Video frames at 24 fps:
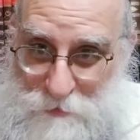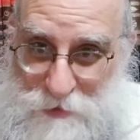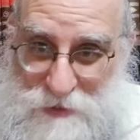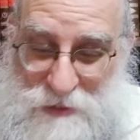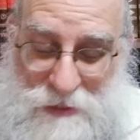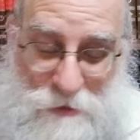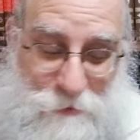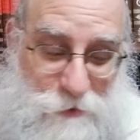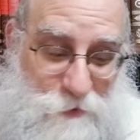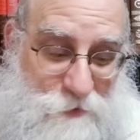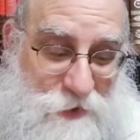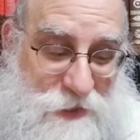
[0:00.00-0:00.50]
Baal
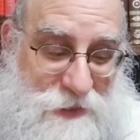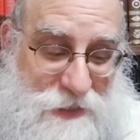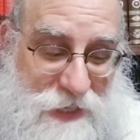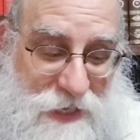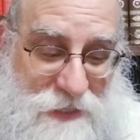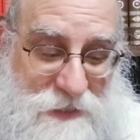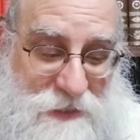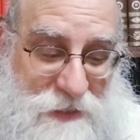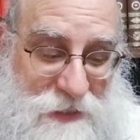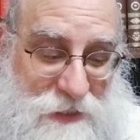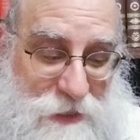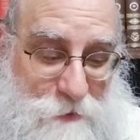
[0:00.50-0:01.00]
Shem Tov is
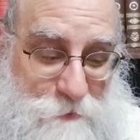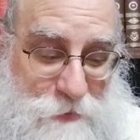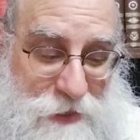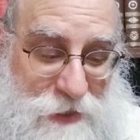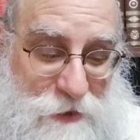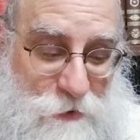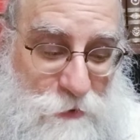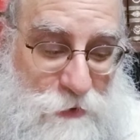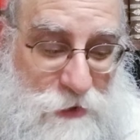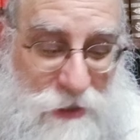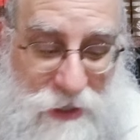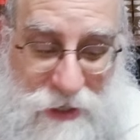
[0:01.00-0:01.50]
asking
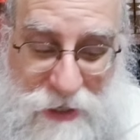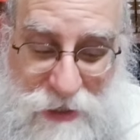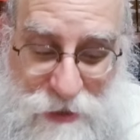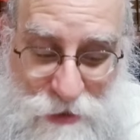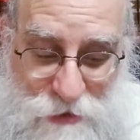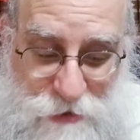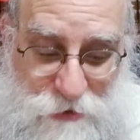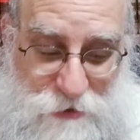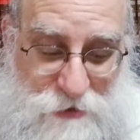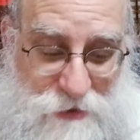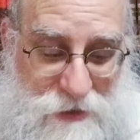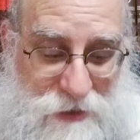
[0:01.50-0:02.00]
about.
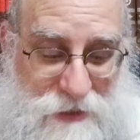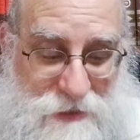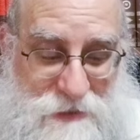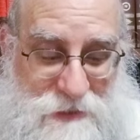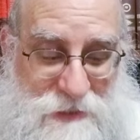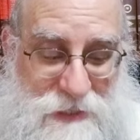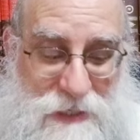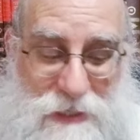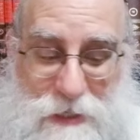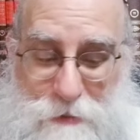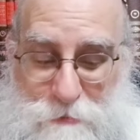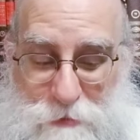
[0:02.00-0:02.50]
So the
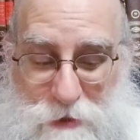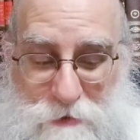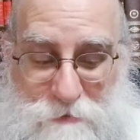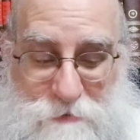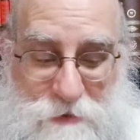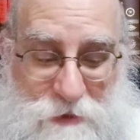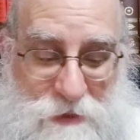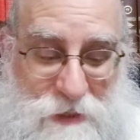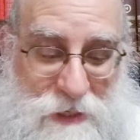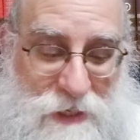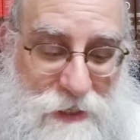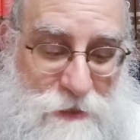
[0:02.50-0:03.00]
Hasidim
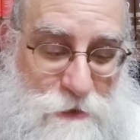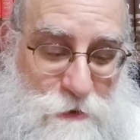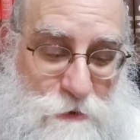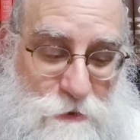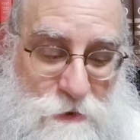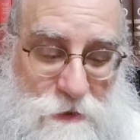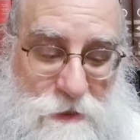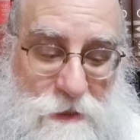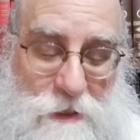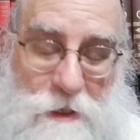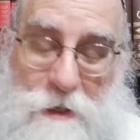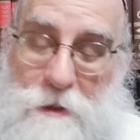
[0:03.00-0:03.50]
offer the
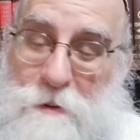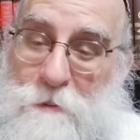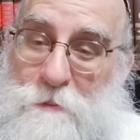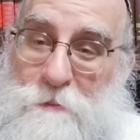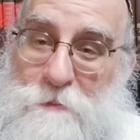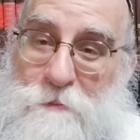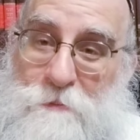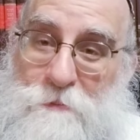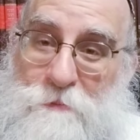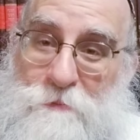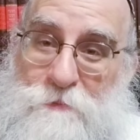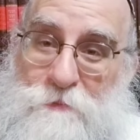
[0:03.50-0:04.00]
answer,
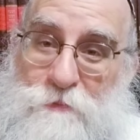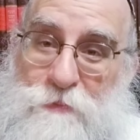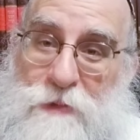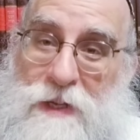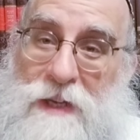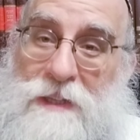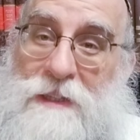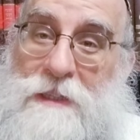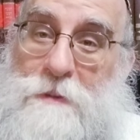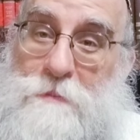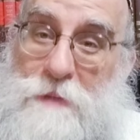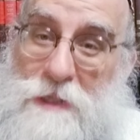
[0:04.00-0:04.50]

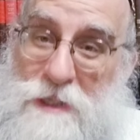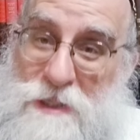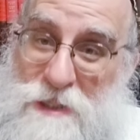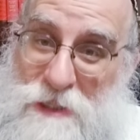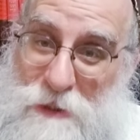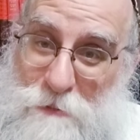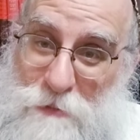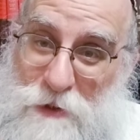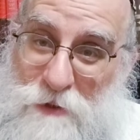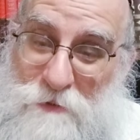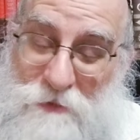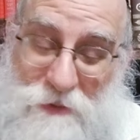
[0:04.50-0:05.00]
and the Baal
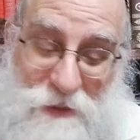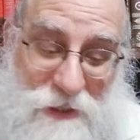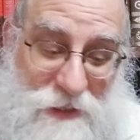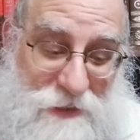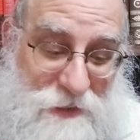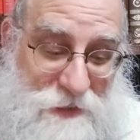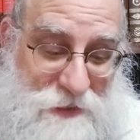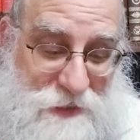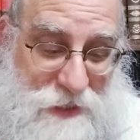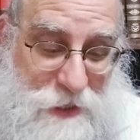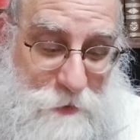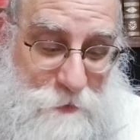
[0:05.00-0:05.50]
Shem Tov
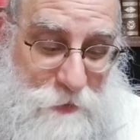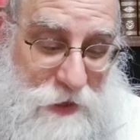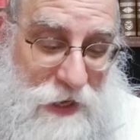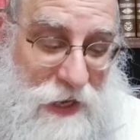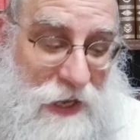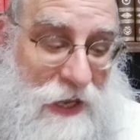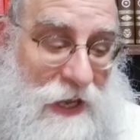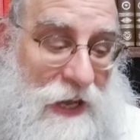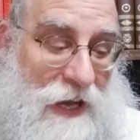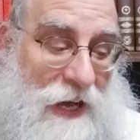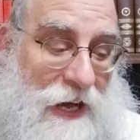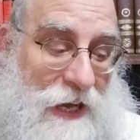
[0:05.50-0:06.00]
tells them,
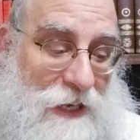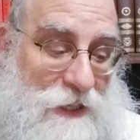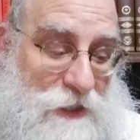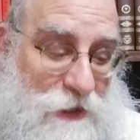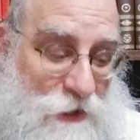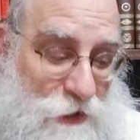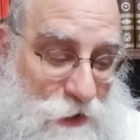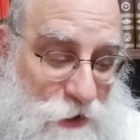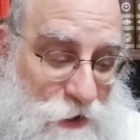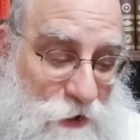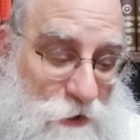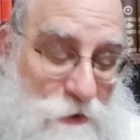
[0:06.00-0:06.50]
I
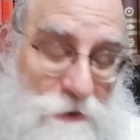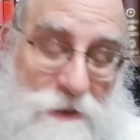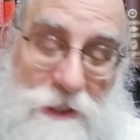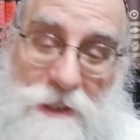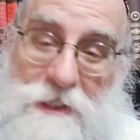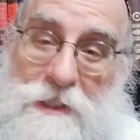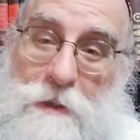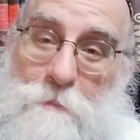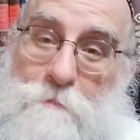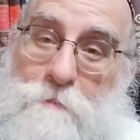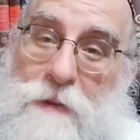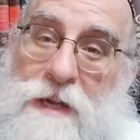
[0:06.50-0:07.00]
know that
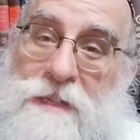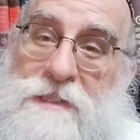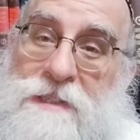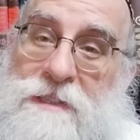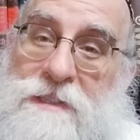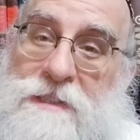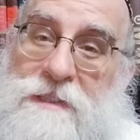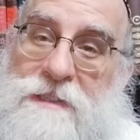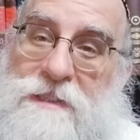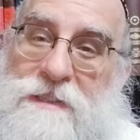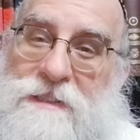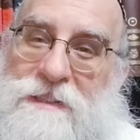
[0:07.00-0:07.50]
the
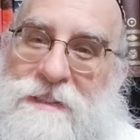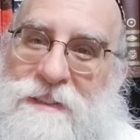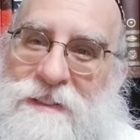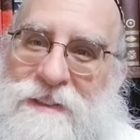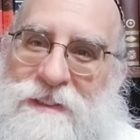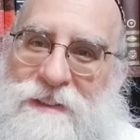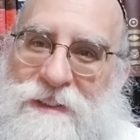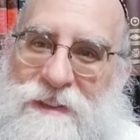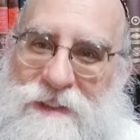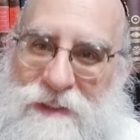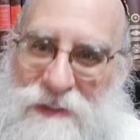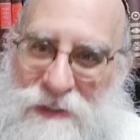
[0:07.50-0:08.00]
mess,
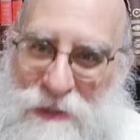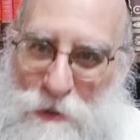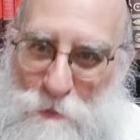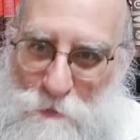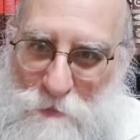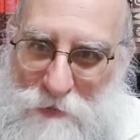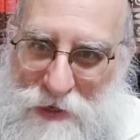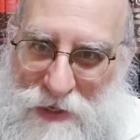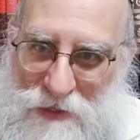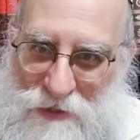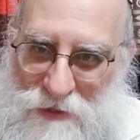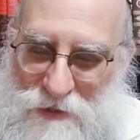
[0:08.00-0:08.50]
the
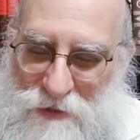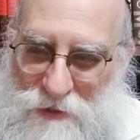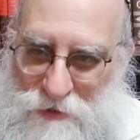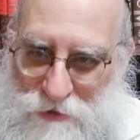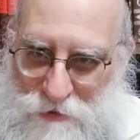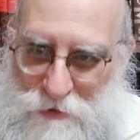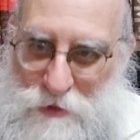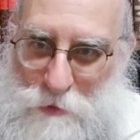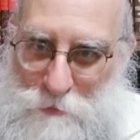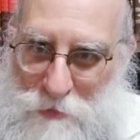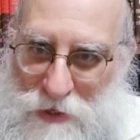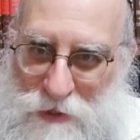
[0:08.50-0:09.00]
man,
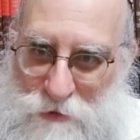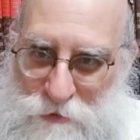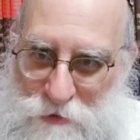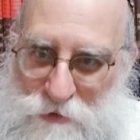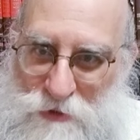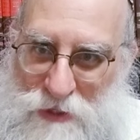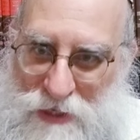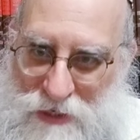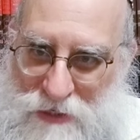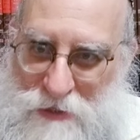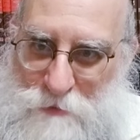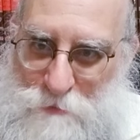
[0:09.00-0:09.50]
the man who
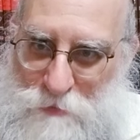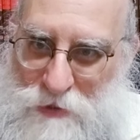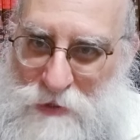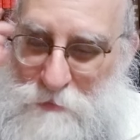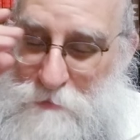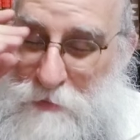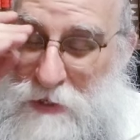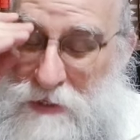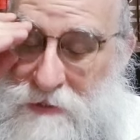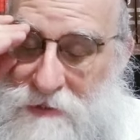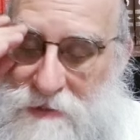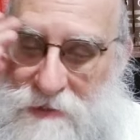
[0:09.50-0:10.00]
died,
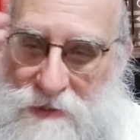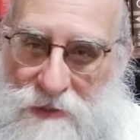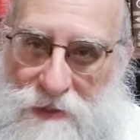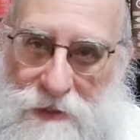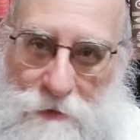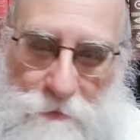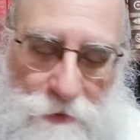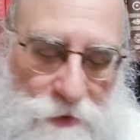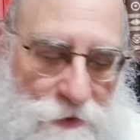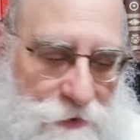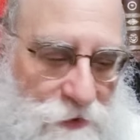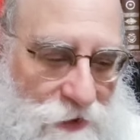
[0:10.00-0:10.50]
mess in
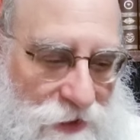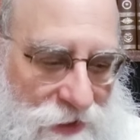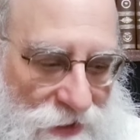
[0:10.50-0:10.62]
Hebrew,